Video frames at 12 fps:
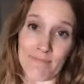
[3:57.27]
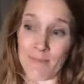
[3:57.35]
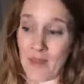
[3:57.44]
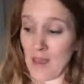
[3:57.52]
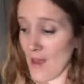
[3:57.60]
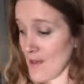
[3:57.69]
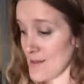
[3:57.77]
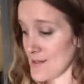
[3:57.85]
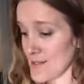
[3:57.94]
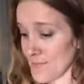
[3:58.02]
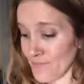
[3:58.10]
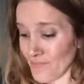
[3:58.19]

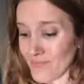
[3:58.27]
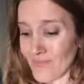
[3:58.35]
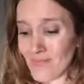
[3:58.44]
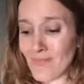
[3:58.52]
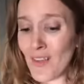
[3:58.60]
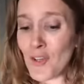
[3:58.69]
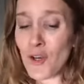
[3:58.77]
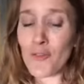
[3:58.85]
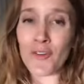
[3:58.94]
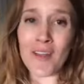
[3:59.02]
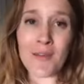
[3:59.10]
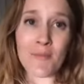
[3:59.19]
because
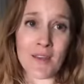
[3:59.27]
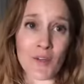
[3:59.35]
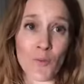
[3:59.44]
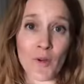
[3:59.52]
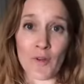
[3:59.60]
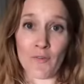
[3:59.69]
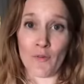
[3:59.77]
if you're like me and you want to